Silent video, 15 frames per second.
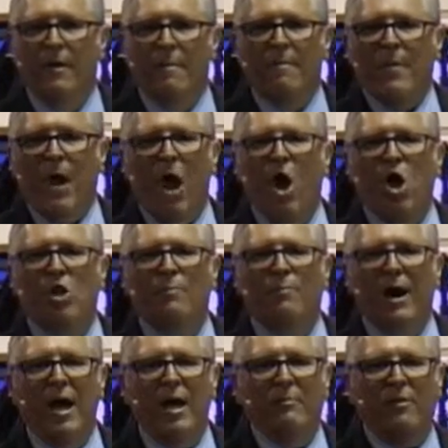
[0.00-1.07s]
The whole
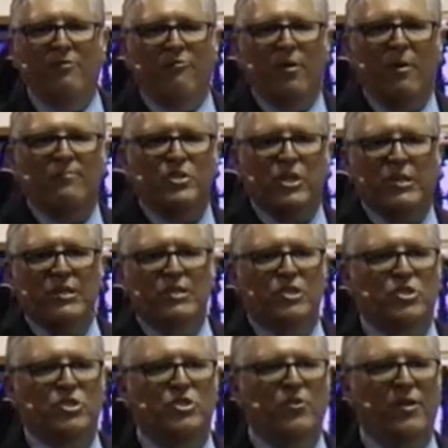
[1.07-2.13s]
Bible, from
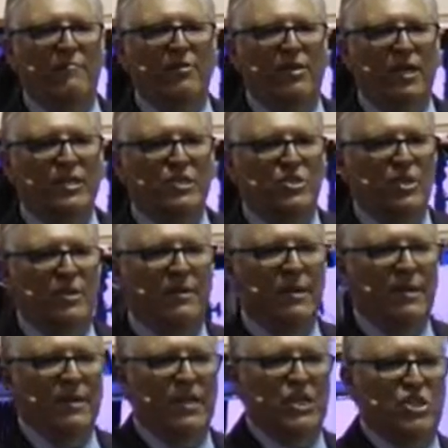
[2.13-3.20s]
Genesis to Revelation,
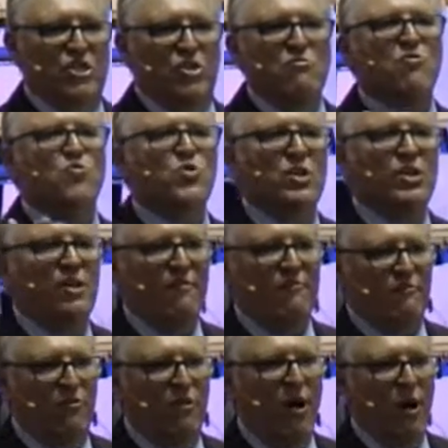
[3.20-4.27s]
is the Word
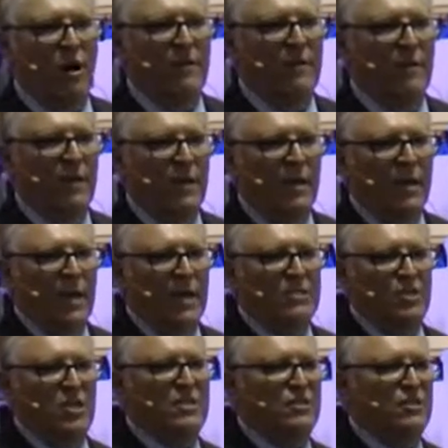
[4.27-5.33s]
of God. And
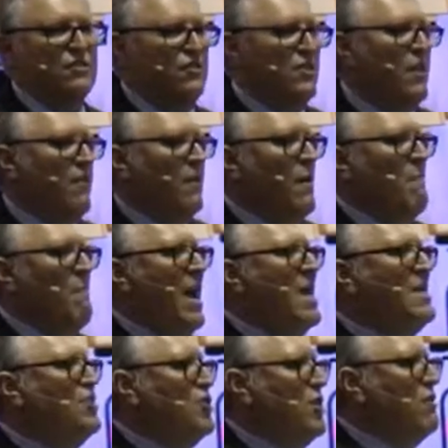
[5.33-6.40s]
Jesus said,
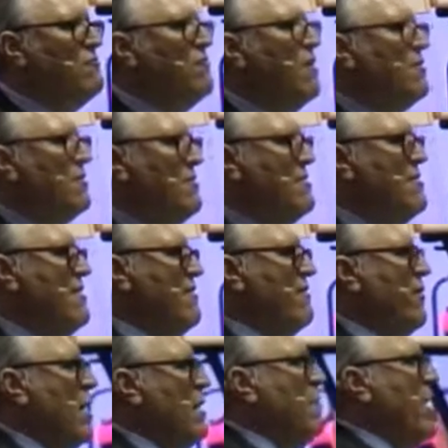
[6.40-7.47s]
"Man shall not
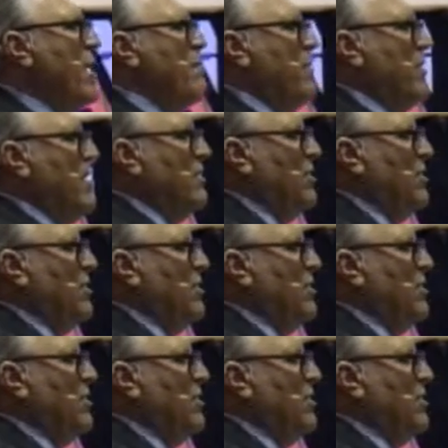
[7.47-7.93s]
live by bread